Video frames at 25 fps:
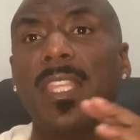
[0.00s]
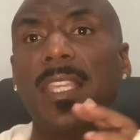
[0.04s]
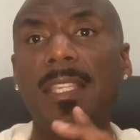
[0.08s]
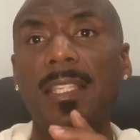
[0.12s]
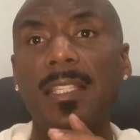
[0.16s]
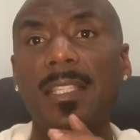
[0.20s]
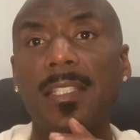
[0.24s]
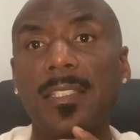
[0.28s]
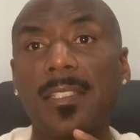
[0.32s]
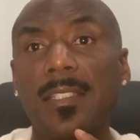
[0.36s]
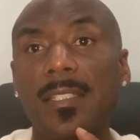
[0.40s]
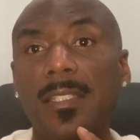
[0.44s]

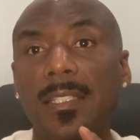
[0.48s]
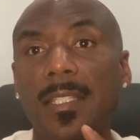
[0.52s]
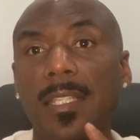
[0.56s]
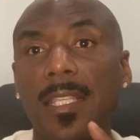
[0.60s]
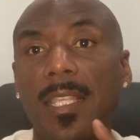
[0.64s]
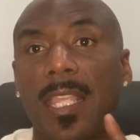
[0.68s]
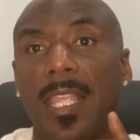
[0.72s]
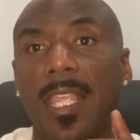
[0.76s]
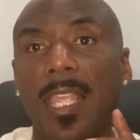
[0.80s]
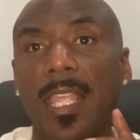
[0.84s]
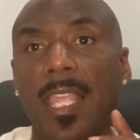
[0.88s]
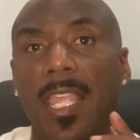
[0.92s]
things
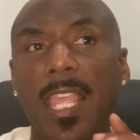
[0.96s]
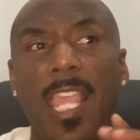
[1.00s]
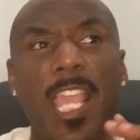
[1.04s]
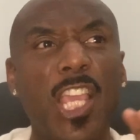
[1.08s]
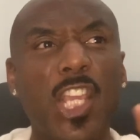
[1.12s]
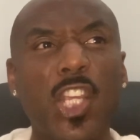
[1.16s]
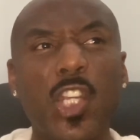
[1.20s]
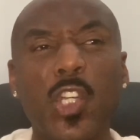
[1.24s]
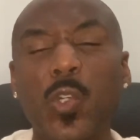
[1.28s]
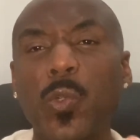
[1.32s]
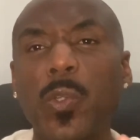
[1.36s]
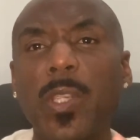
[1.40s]

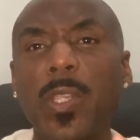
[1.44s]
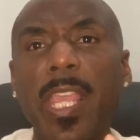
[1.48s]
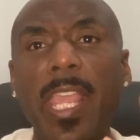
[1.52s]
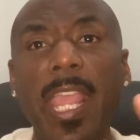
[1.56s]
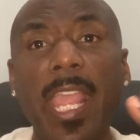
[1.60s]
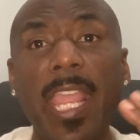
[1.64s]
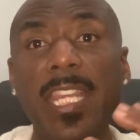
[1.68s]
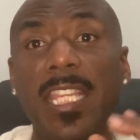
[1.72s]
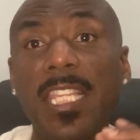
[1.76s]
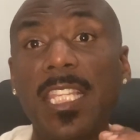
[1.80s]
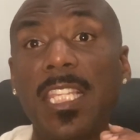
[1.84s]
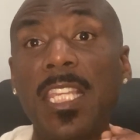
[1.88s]
and
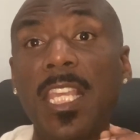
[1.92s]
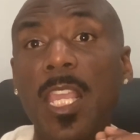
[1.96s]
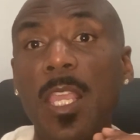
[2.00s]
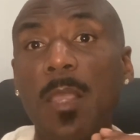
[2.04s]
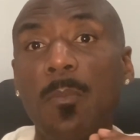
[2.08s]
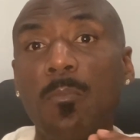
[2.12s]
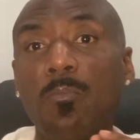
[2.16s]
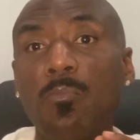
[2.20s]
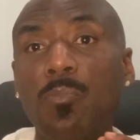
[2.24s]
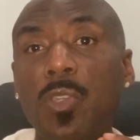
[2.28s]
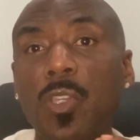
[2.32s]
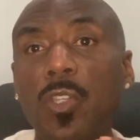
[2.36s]
creating
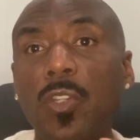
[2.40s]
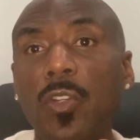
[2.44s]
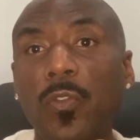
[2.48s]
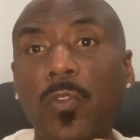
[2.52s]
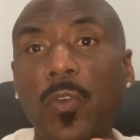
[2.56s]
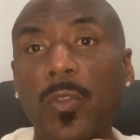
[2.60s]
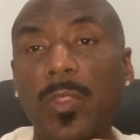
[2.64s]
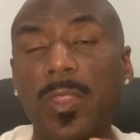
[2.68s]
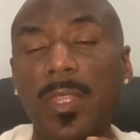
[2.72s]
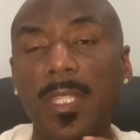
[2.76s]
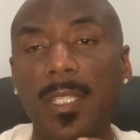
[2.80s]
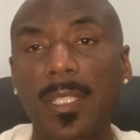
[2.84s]

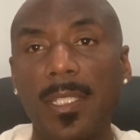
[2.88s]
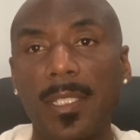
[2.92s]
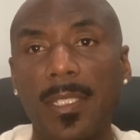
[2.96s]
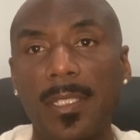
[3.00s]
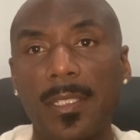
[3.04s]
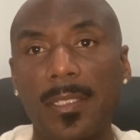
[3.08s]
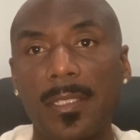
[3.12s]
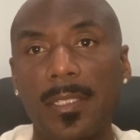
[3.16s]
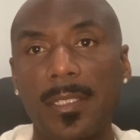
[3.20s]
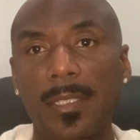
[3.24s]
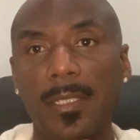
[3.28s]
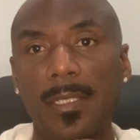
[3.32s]
beautiful things
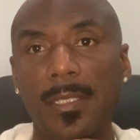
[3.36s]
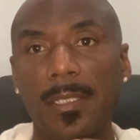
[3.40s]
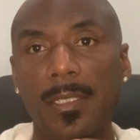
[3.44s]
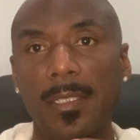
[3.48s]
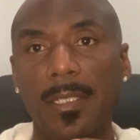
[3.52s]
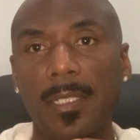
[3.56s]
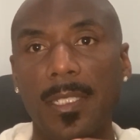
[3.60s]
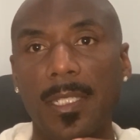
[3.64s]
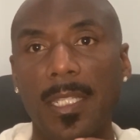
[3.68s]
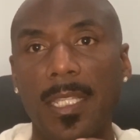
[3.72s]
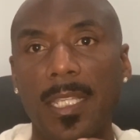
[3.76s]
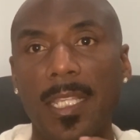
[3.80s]

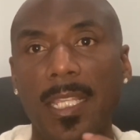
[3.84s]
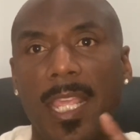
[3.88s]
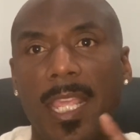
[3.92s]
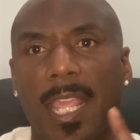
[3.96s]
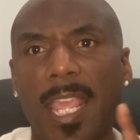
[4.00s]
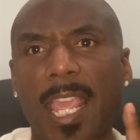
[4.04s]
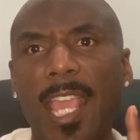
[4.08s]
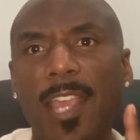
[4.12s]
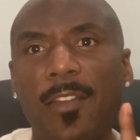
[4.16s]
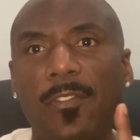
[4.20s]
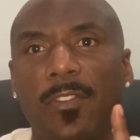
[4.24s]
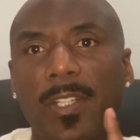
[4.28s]

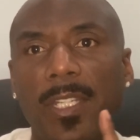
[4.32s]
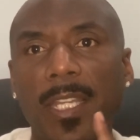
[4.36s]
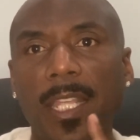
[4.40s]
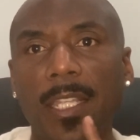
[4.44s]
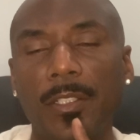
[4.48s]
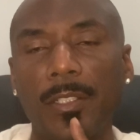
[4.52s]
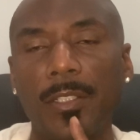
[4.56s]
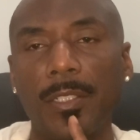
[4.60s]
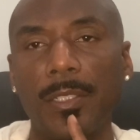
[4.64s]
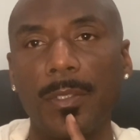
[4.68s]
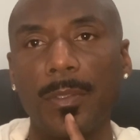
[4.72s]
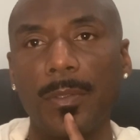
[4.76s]
every
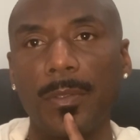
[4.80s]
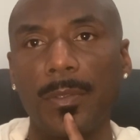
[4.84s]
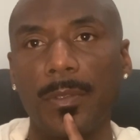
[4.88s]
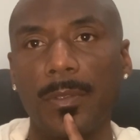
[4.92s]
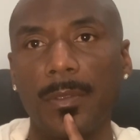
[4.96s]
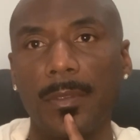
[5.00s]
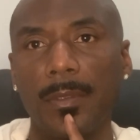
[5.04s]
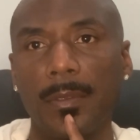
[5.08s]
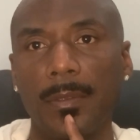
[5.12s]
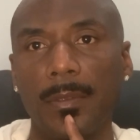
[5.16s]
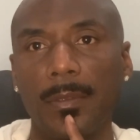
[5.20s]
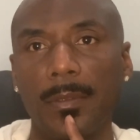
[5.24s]
day too.
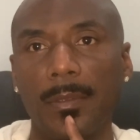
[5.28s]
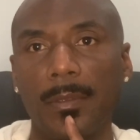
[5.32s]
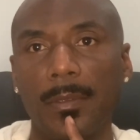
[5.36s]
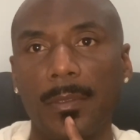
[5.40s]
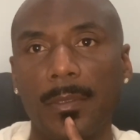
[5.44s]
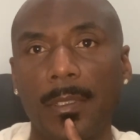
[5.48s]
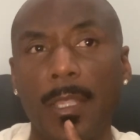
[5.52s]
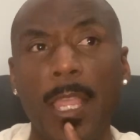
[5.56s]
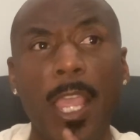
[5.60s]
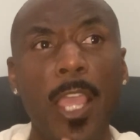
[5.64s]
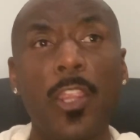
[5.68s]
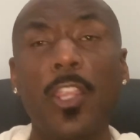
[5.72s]

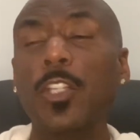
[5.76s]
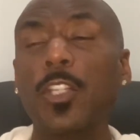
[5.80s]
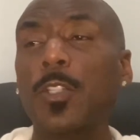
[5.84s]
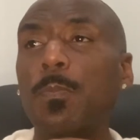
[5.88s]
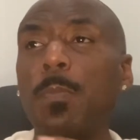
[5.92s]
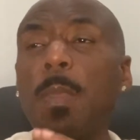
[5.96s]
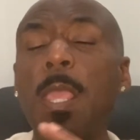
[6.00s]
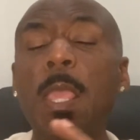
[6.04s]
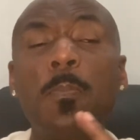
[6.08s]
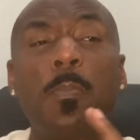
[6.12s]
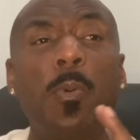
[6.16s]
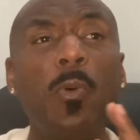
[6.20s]
There's
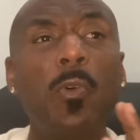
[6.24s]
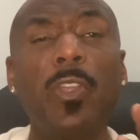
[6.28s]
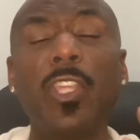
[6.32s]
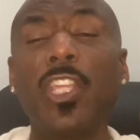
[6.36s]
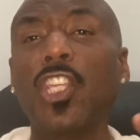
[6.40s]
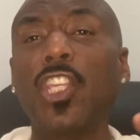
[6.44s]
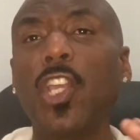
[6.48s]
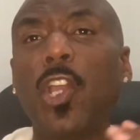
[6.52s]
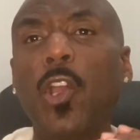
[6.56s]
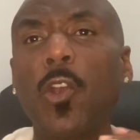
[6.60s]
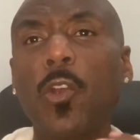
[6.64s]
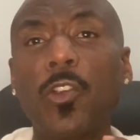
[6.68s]
people
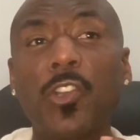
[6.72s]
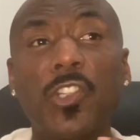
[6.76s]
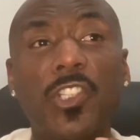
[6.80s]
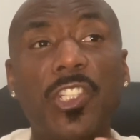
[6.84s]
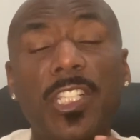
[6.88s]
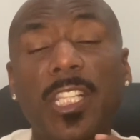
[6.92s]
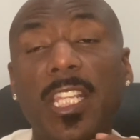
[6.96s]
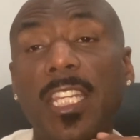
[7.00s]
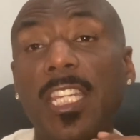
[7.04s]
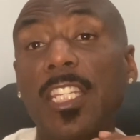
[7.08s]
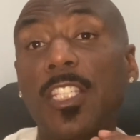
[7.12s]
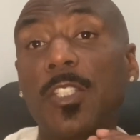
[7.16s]

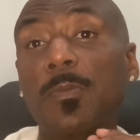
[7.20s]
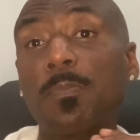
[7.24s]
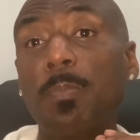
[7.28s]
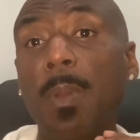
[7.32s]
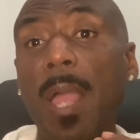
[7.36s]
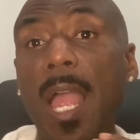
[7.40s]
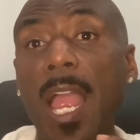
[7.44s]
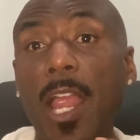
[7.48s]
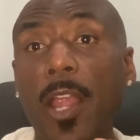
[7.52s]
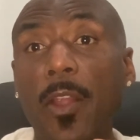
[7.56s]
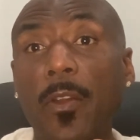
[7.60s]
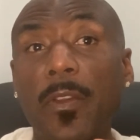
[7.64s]
encouraging and
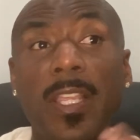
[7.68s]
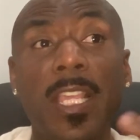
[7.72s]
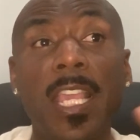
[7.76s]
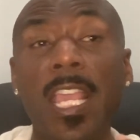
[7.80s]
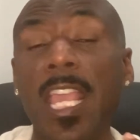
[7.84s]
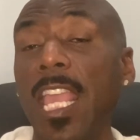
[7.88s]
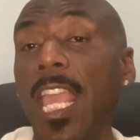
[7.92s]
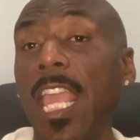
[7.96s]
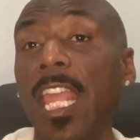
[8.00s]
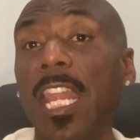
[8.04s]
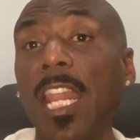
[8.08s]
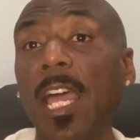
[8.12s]
inspiring
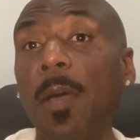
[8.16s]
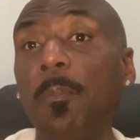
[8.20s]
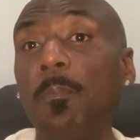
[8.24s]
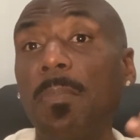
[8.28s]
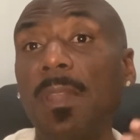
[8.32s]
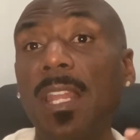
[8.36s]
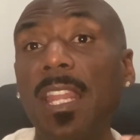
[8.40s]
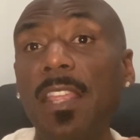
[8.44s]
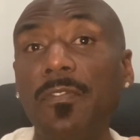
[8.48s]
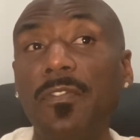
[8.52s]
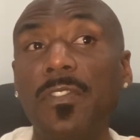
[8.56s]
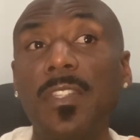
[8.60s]
and
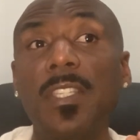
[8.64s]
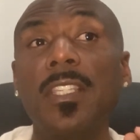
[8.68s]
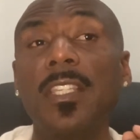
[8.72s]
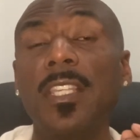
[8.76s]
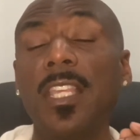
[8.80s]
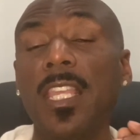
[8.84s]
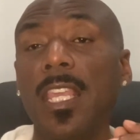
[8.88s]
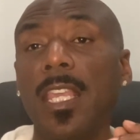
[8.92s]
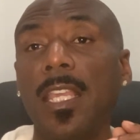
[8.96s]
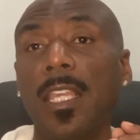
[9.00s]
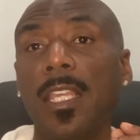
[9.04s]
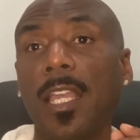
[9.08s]

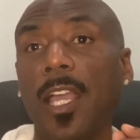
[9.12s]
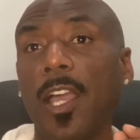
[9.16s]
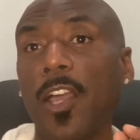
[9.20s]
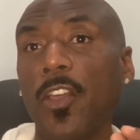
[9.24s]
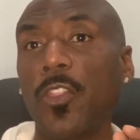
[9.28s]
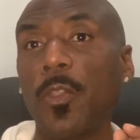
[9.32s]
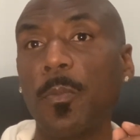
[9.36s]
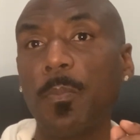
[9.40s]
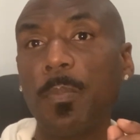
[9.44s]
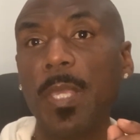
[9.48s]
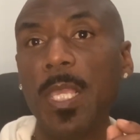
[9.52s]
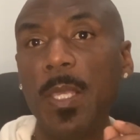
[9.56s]
uplifting
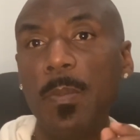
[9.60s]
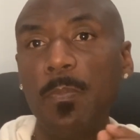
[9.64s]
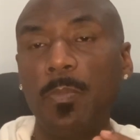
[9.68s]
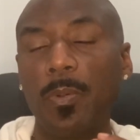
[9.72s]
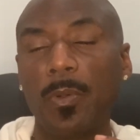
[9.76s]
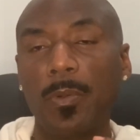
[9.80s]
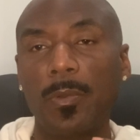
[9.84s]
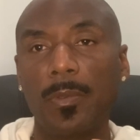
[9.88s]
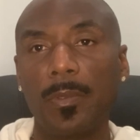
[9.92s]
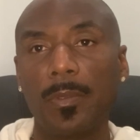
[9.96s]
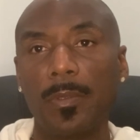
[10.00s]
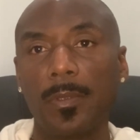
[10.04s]
other
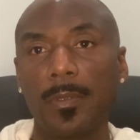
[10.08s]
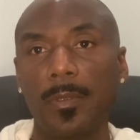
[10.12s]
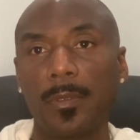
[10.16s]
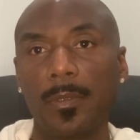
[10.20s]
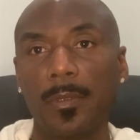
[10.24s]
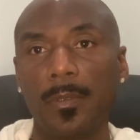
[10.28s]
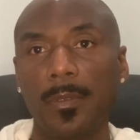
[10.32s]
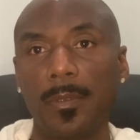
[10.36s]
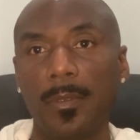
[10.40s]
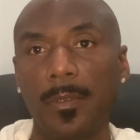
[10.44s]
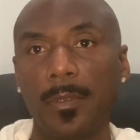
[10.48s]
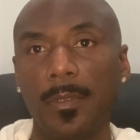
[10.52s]
people
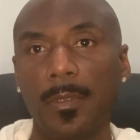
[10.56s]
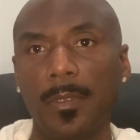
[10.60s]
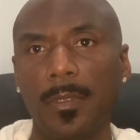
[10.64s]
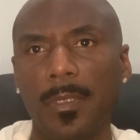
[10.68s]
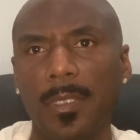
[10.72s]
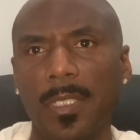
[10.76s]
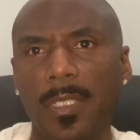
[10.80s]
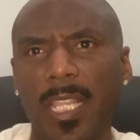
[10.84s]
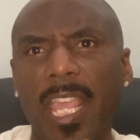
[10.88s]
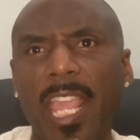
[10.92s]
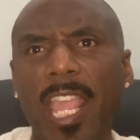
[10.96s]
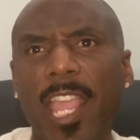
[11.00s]

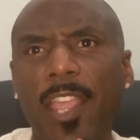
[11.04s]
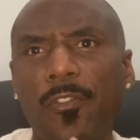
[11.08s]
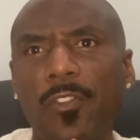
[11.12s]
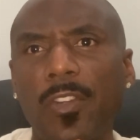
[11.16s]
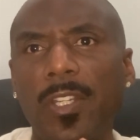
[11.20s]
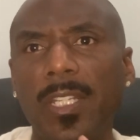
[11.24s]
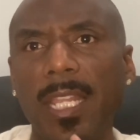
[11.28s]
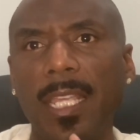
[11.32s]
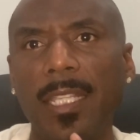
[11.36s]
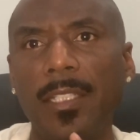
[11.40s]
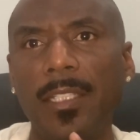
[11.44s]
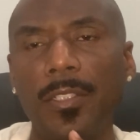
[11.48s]

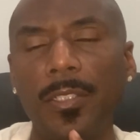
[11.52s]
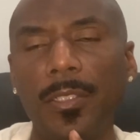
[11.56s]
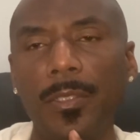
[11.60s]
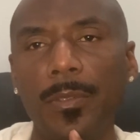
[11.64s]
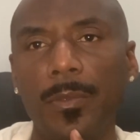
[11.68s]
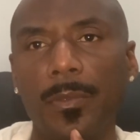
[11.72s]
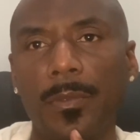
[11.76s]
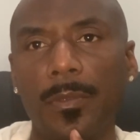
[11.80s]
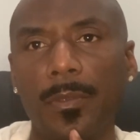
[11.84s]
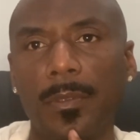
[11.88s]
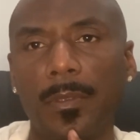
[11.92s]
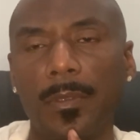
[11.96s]
every day,
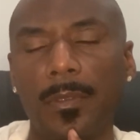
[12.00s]
too.